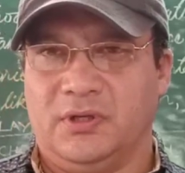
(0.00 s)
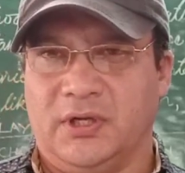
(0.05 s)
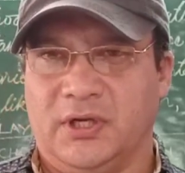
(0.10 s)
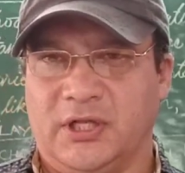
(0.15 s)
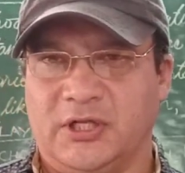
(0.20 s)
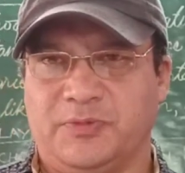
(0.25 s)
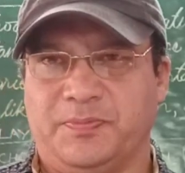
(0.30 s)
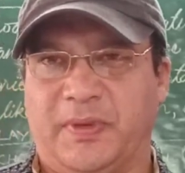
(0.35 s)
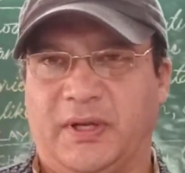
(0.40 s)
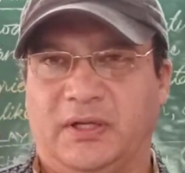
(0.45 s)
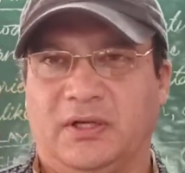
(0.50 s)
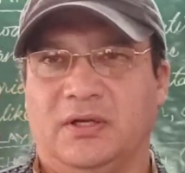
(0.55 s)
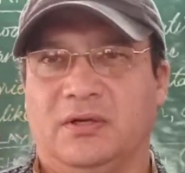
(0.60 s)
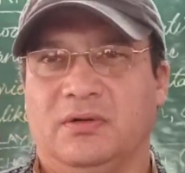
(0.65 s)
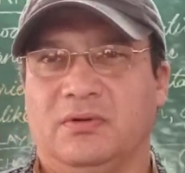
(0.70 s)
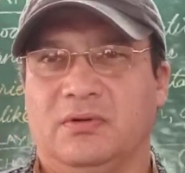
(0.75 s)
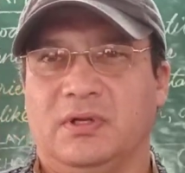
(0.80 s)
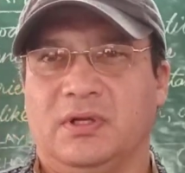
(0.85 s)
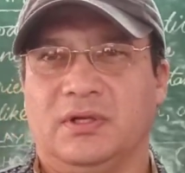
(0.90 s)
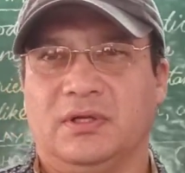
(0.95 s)
unexpected
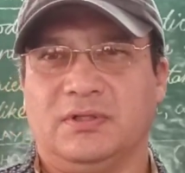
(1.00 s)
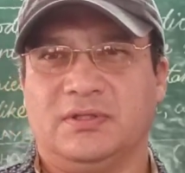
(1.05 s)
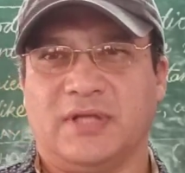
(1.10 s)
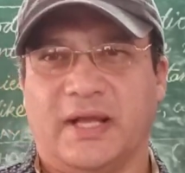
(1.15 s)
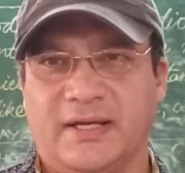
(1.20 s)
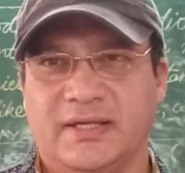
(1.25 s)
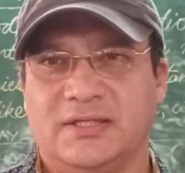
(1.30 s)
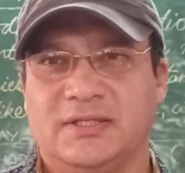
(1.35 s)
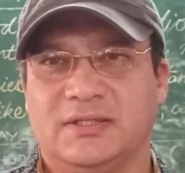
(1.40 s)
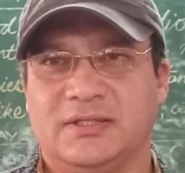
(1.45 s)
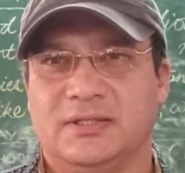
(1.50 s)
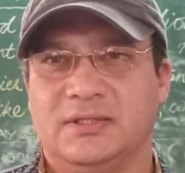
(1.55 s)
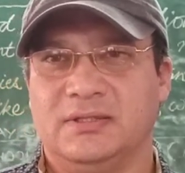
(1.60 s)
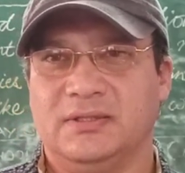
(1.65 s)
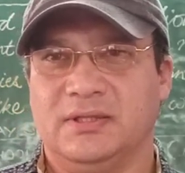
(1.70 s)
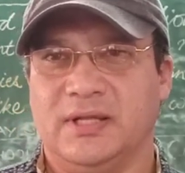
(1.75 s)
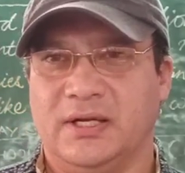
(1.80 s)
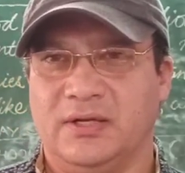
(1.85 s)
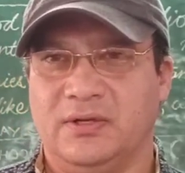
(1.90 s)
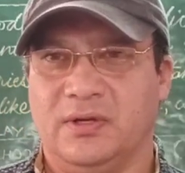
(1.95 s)
sights
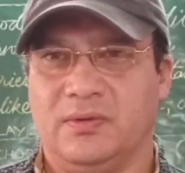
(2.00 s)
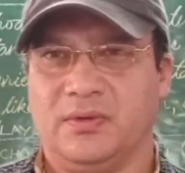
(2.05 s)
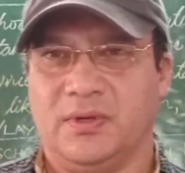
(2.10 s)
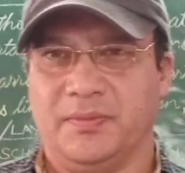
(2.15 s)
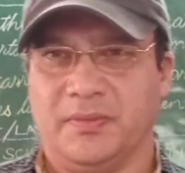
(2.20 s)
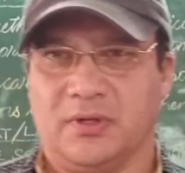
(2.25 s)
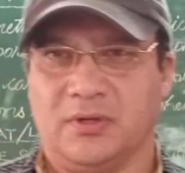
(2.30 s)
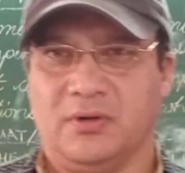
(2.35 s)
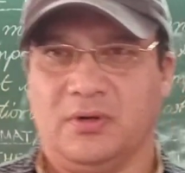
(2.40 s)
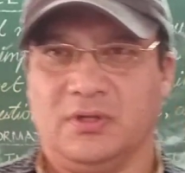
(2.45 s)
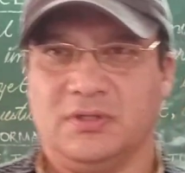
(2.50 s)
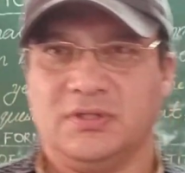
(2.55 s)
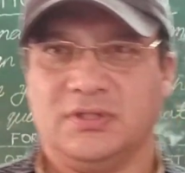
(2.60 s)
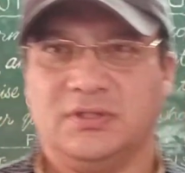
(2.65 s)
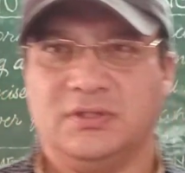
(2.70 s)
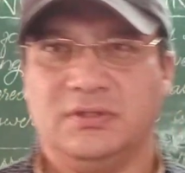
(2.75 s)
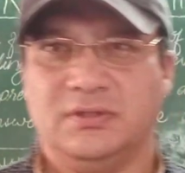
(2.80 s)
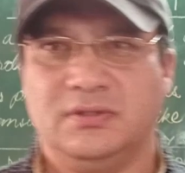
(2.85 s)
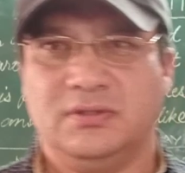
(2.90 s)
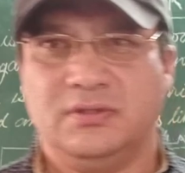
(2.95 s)
that you have come
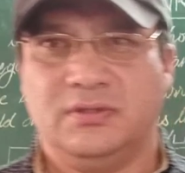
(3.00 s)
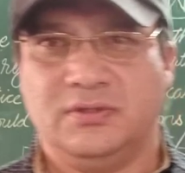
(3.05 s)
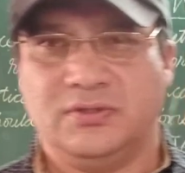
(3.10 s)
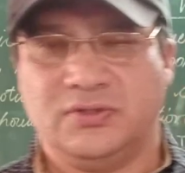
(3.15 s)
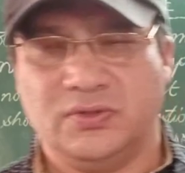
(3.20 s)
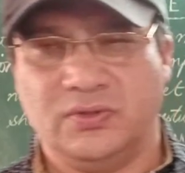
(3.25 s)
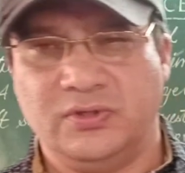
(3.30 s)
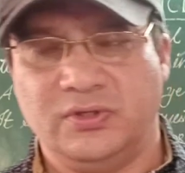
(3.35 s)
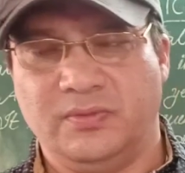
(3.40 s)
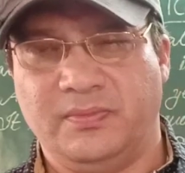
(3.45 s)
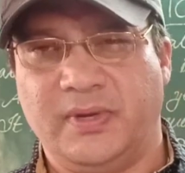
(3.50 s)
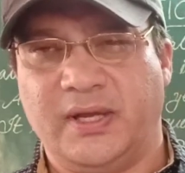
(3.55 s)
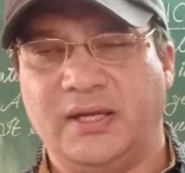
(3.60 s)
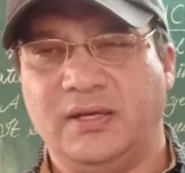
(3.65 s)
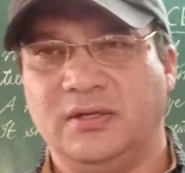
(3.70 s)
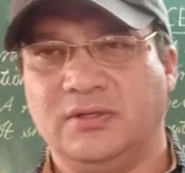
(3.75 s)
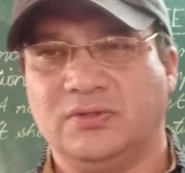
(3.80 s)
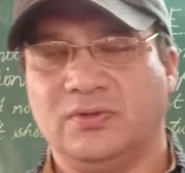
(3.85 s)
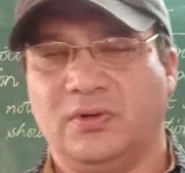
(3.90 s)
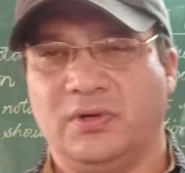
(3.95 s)
across. So your
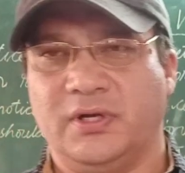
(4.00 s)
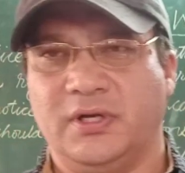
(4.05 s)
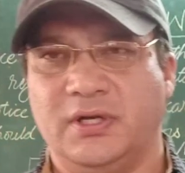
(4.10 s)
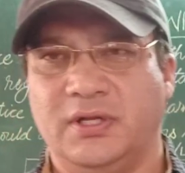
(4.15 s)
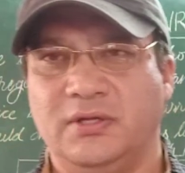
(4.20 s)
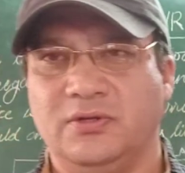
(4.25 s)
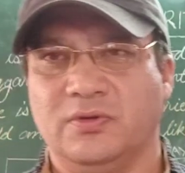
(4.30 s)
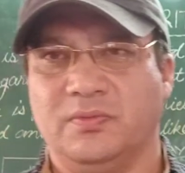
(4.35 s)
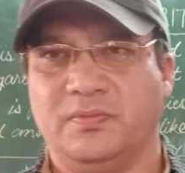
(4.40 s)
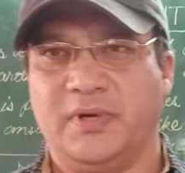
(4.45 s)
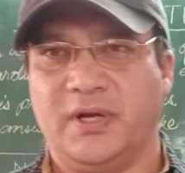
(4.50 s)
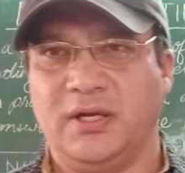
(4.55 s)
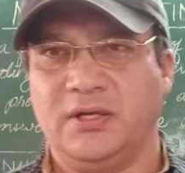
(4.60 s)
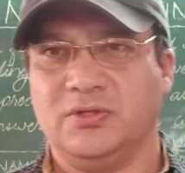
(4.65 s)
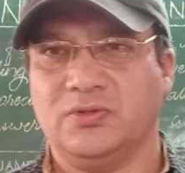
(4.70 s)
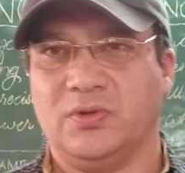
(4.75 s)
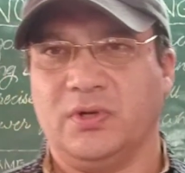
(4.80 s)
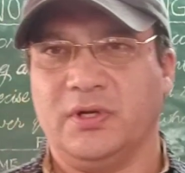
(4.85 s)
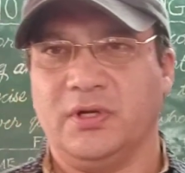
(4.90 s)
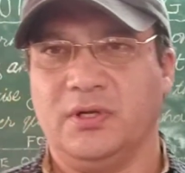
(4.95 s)
mind is already, your brain
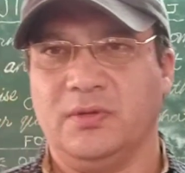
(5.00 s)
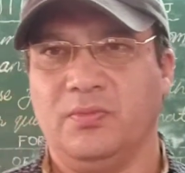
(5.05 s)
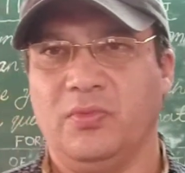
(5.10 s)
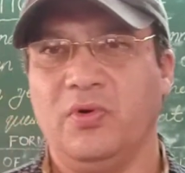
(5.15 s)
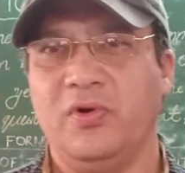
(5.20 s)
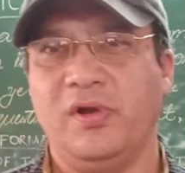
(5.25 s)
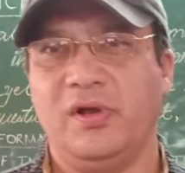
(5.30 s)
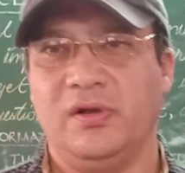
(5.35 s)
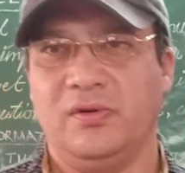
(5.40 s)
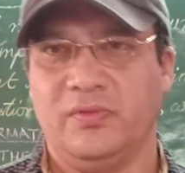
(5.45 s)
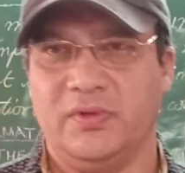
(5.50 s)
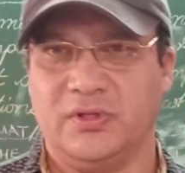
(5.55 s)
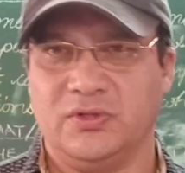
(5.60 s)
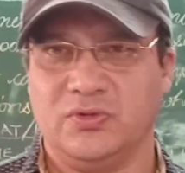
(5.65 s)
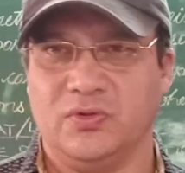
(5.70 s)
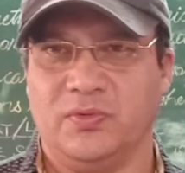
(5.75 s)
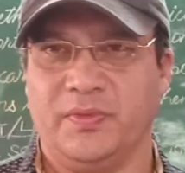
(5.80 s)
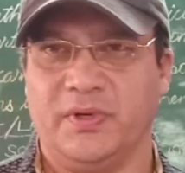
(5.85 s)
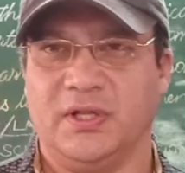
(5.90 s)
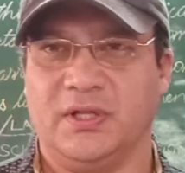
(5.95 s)
is already boiled with
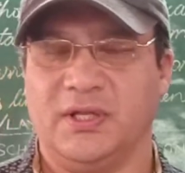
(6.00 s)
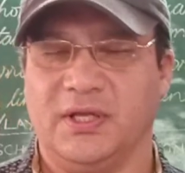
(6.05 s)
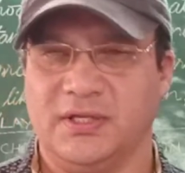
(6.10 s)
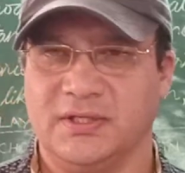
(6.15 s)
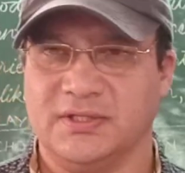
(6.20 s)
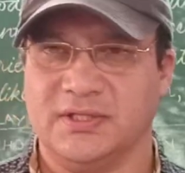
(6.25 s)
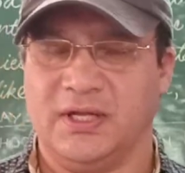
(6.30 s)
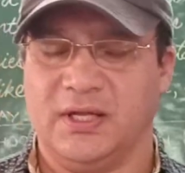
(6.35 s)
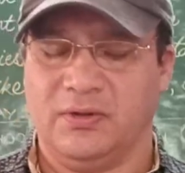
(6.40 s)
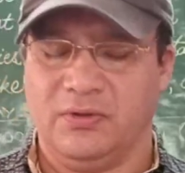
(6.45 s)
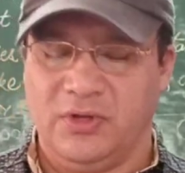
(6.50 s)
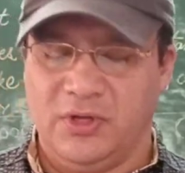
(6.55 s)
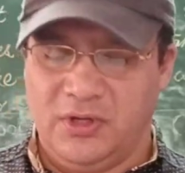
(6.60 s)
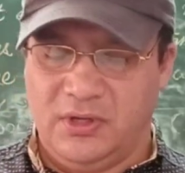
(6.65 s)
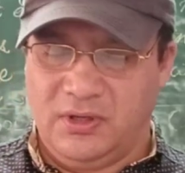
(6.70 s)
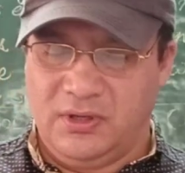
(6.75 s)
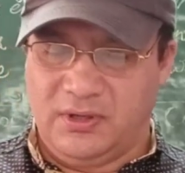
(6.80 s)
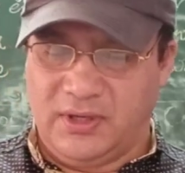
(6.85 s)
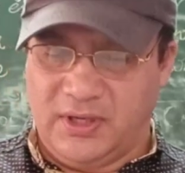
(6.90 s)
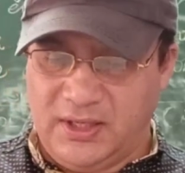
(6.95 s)
so many things now,
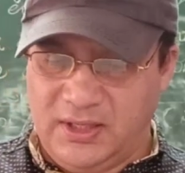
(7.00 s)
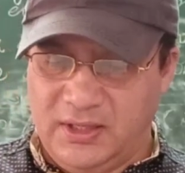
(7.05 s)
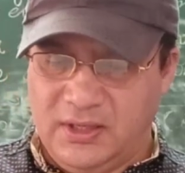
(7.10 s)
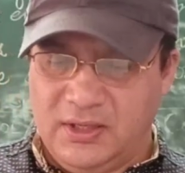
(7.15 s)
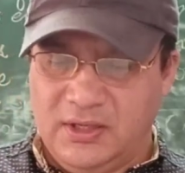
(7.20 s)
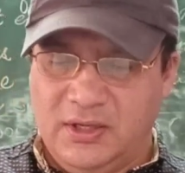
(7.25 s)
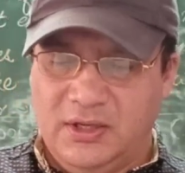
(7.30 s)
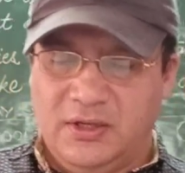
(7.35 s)
right?